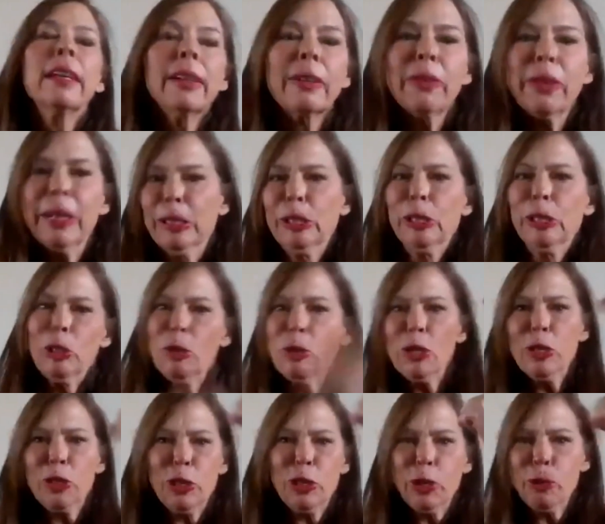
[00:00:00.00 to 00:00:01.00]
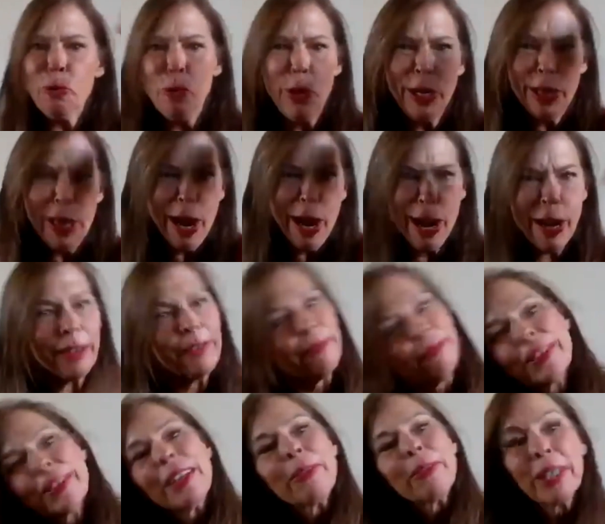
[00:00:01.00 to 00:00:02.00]
Like, students shouldn't win that.
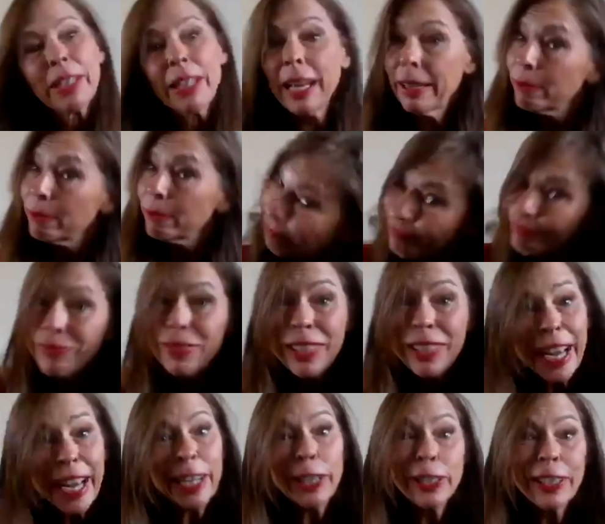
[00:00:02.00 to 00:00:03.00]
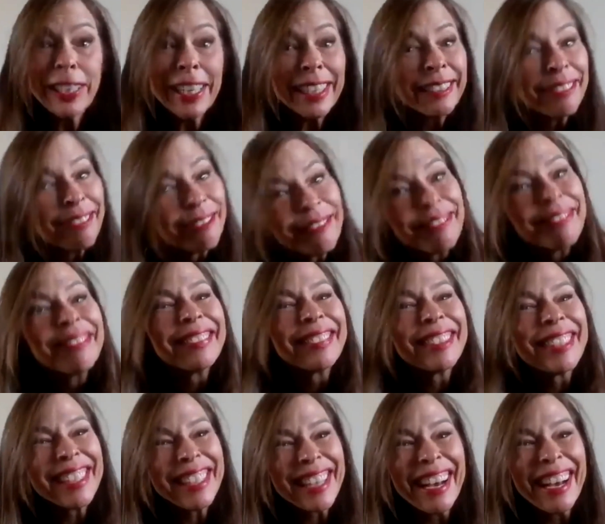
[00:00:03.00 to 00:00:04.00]
We're like, they earned it.
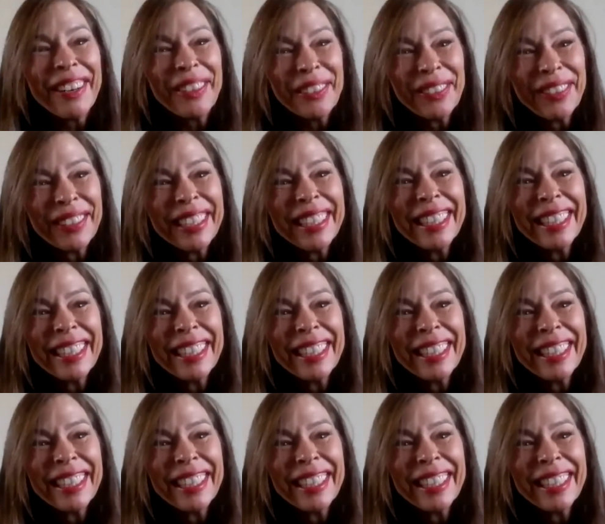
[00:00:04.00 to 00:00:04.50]
So